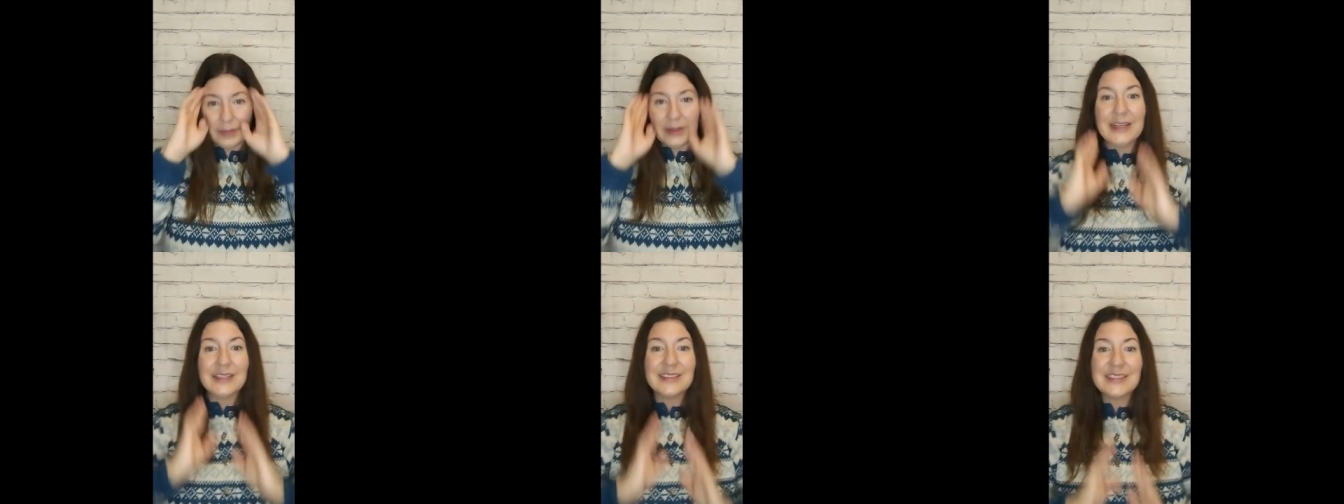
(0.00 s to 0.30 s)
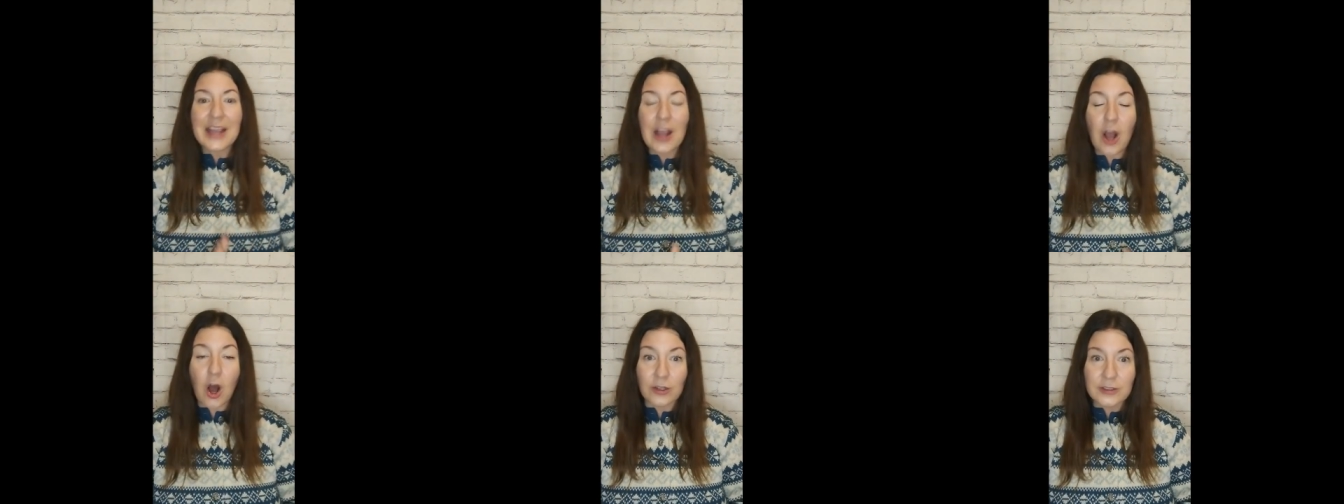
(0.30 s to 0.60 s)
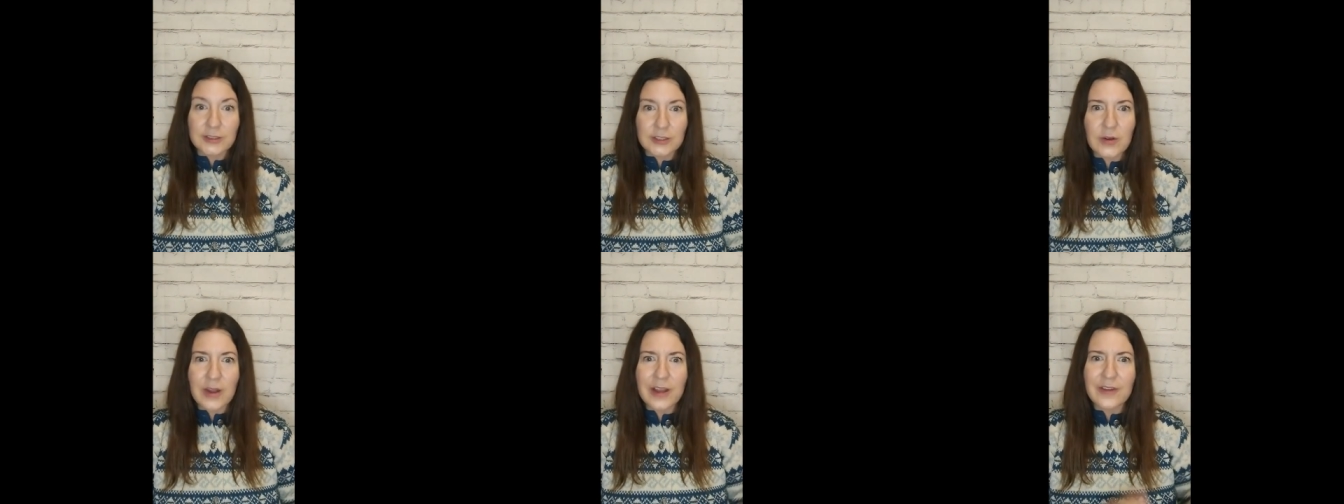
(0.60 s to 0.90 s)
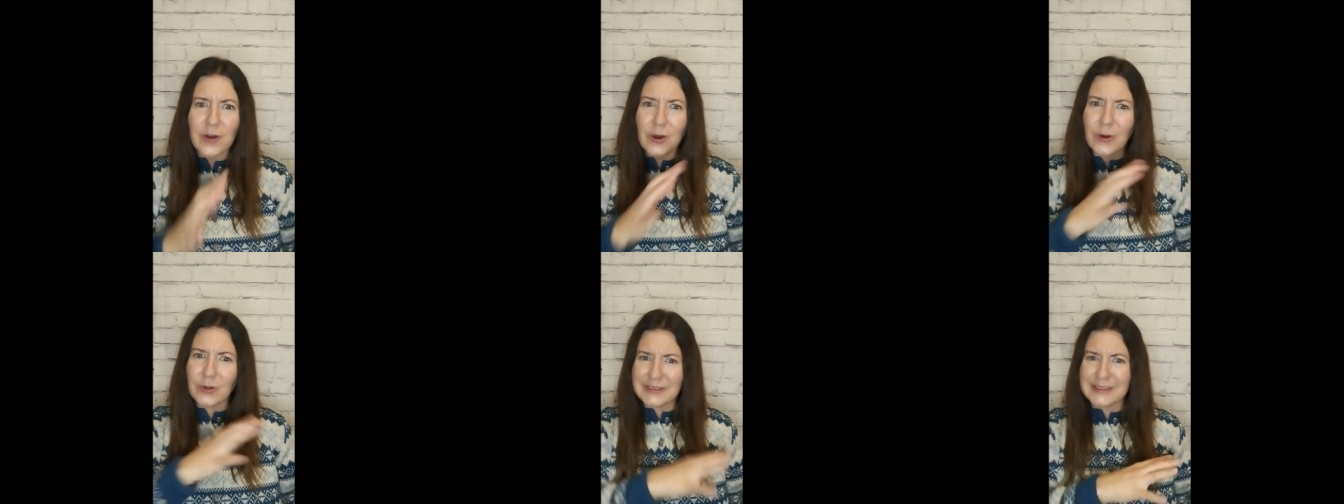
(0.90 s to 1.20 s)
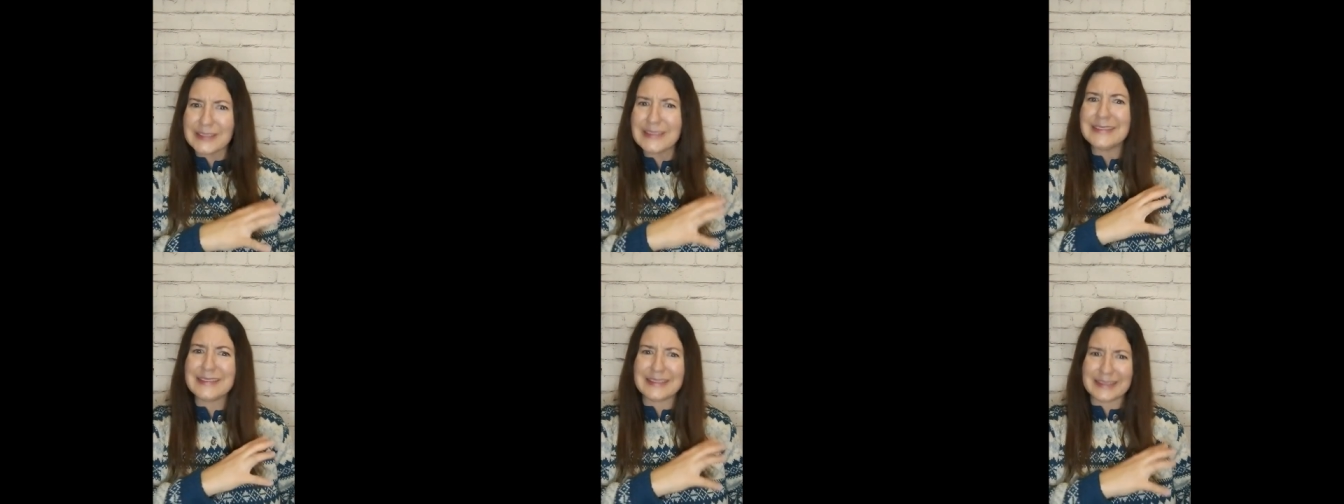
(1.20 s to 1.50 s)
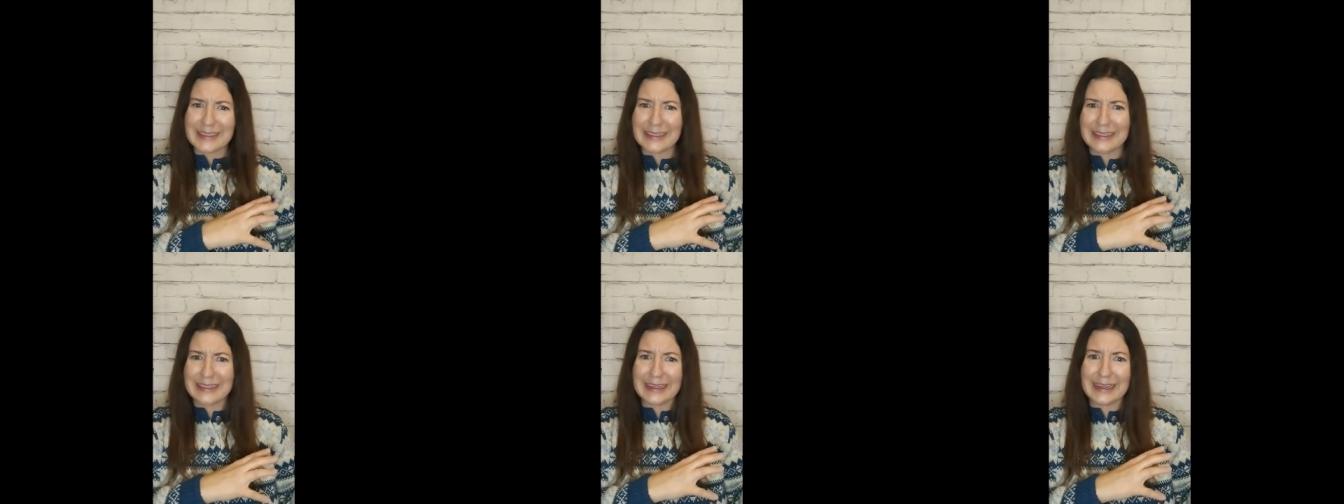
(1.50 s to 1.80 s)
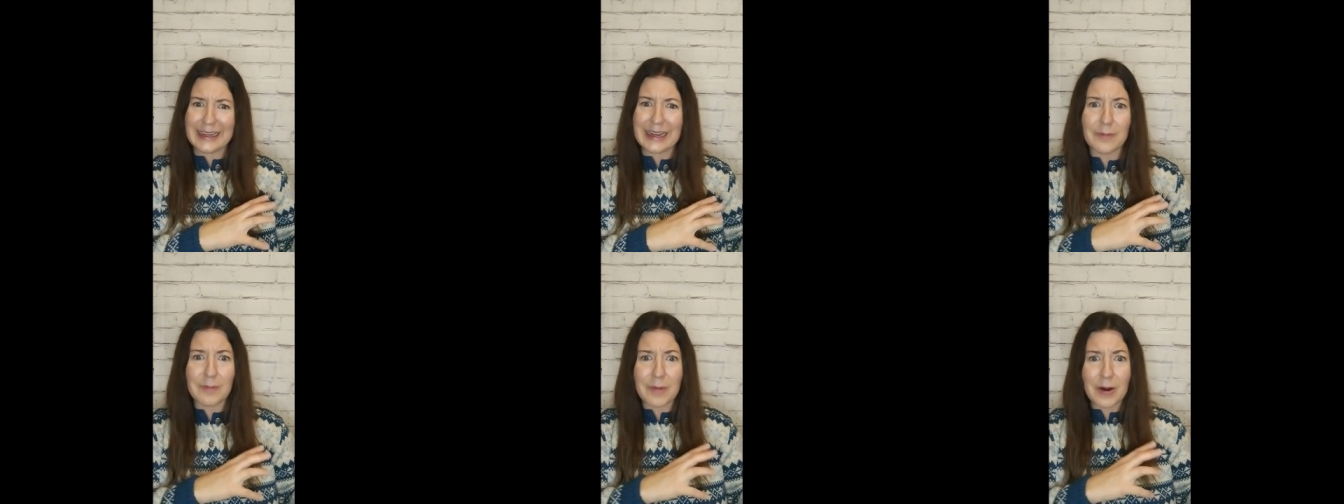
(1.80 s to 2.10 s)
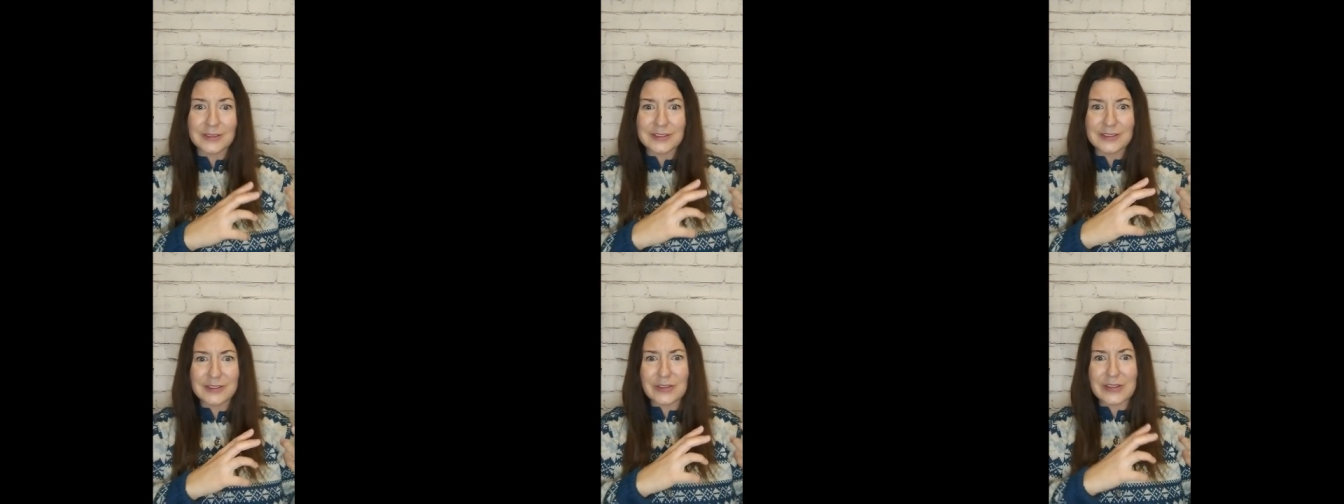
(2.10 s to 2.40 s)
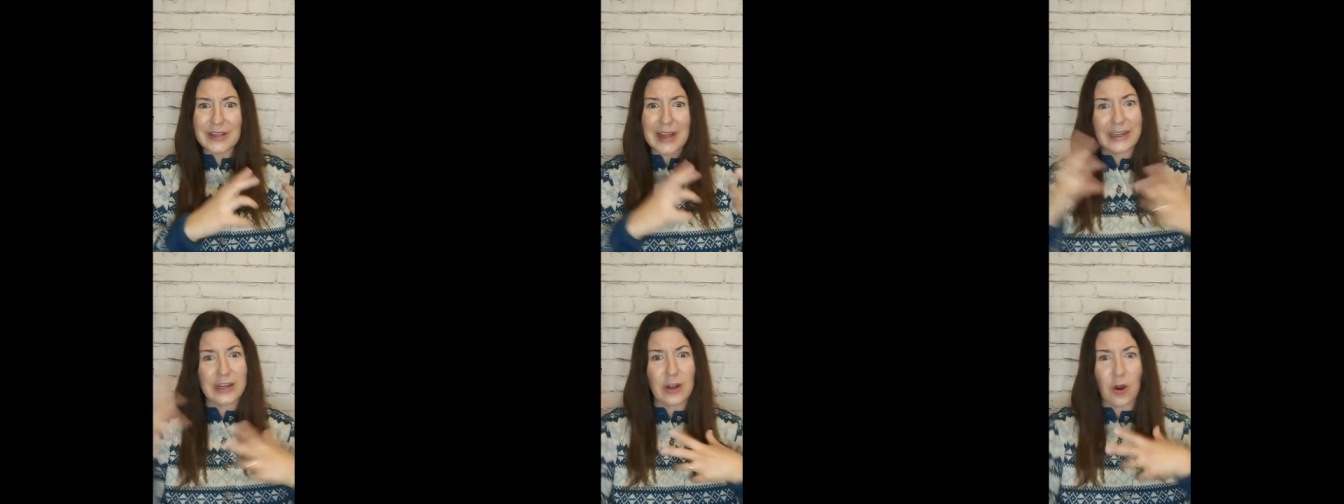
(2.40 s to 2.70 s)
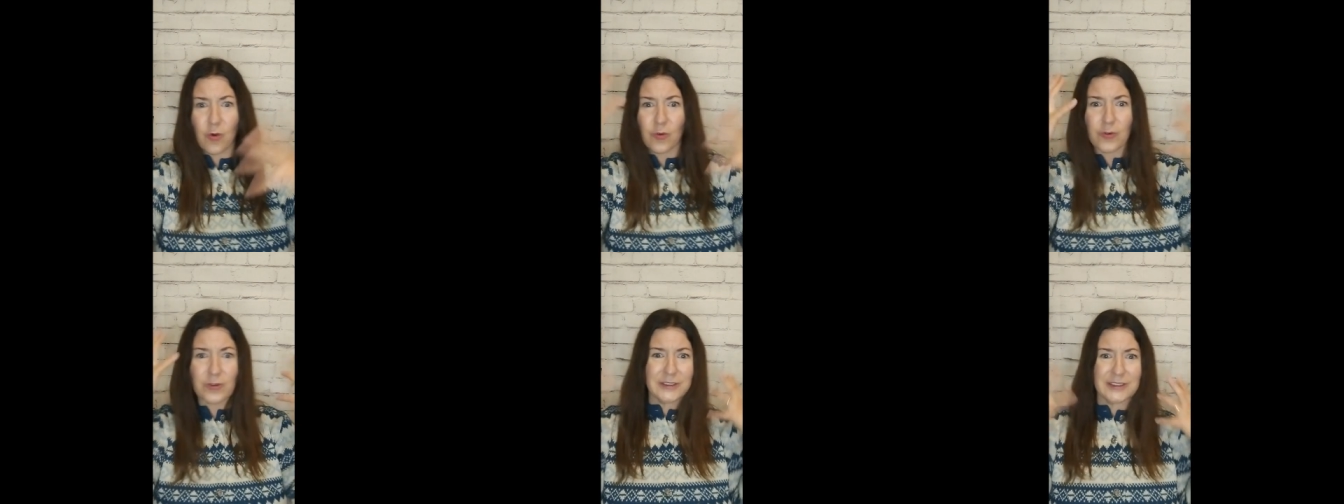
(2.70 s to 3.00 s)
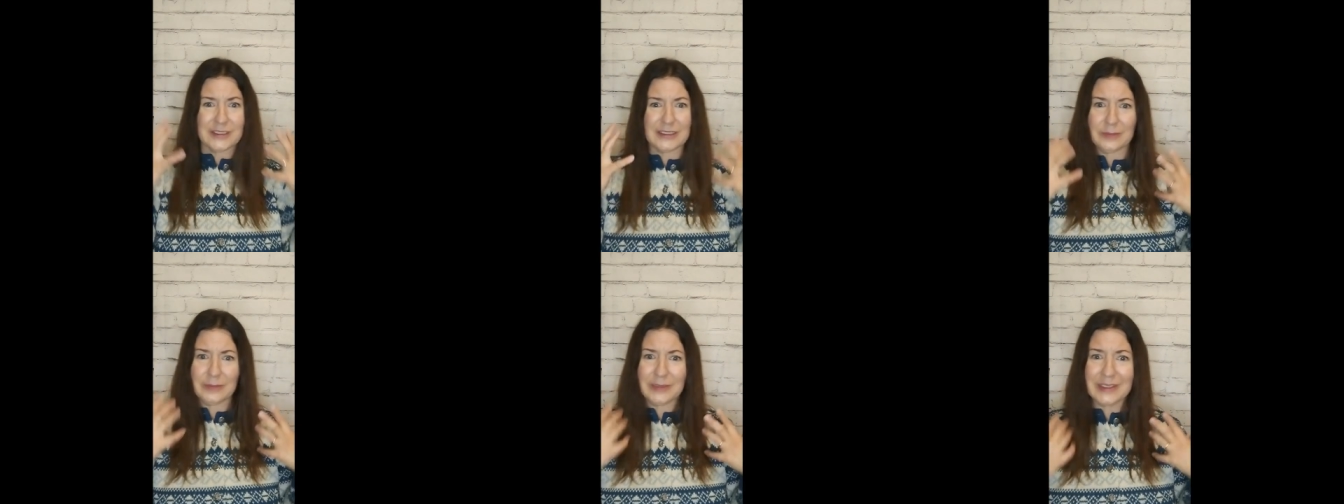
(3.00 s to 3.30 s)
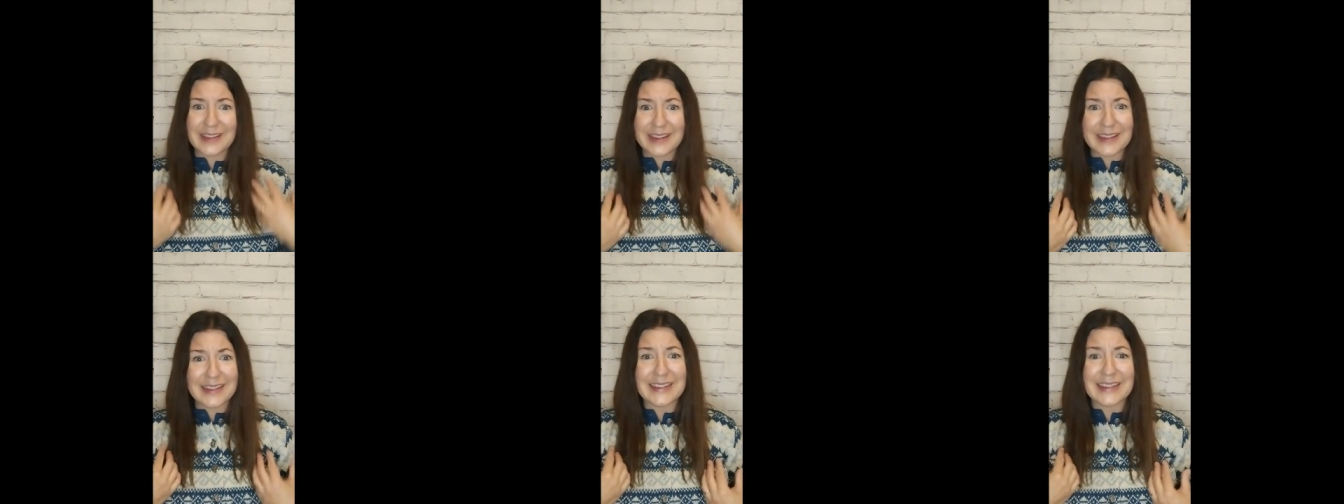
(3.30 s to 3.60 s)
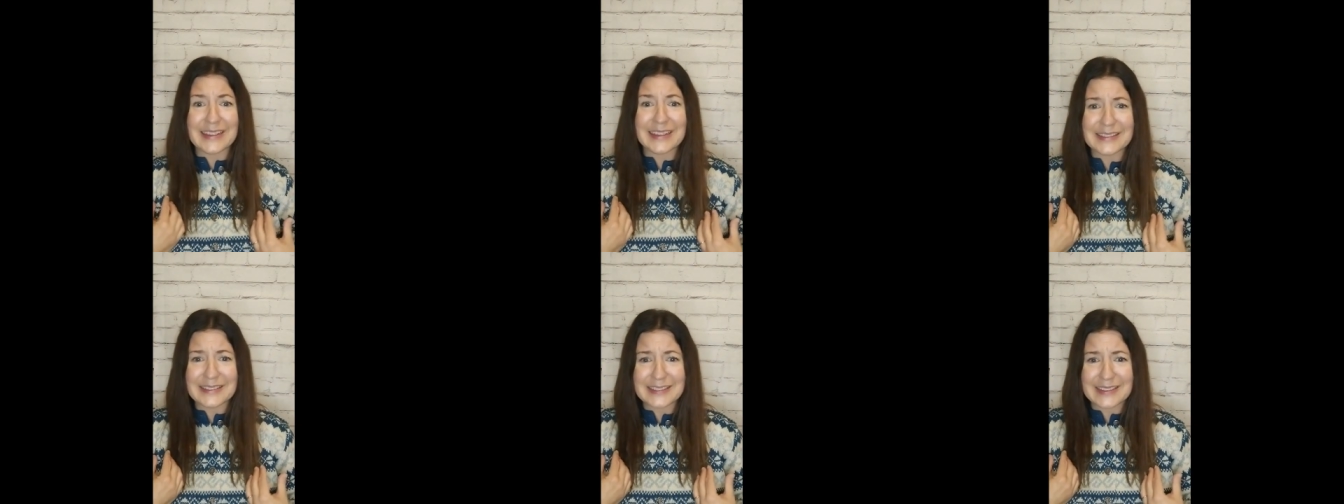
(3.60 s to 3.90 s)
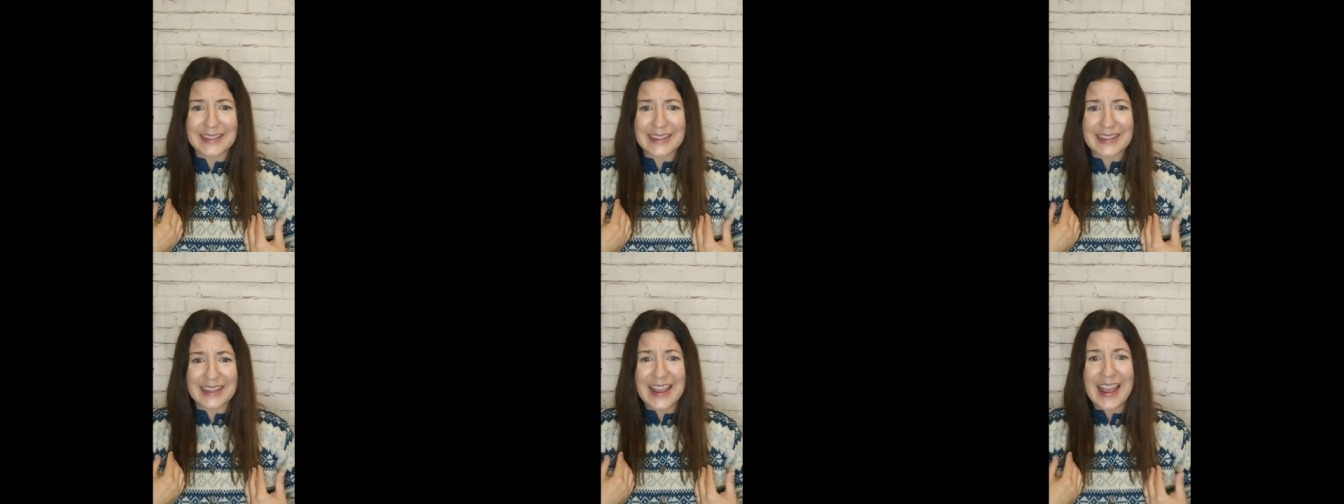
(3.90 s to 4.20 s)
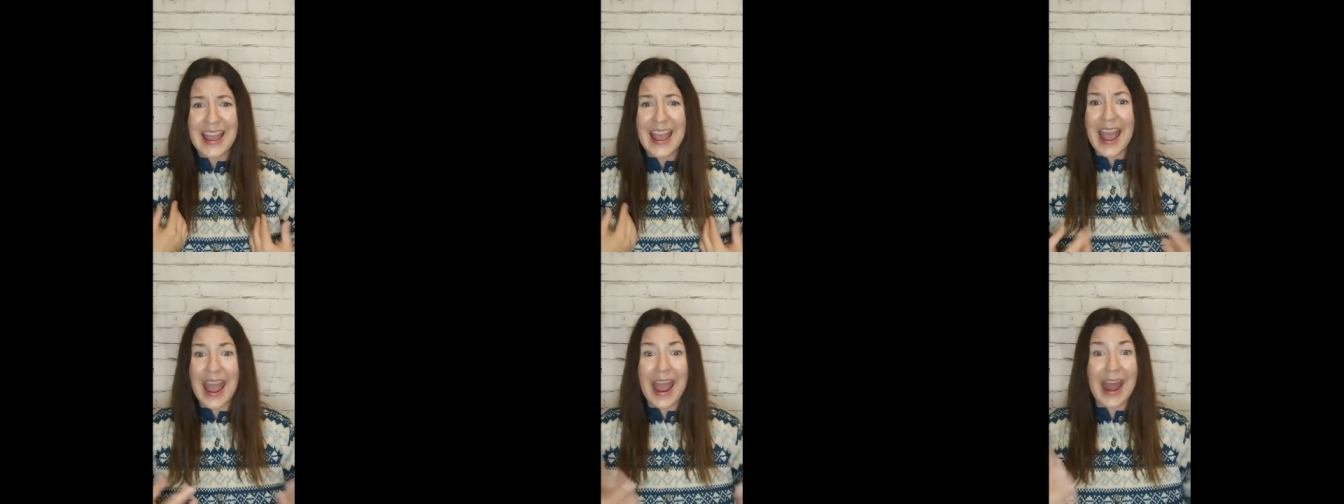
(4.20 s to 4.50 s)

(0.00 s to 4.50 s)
because I also have OCD and I'm also like overstimulated easily.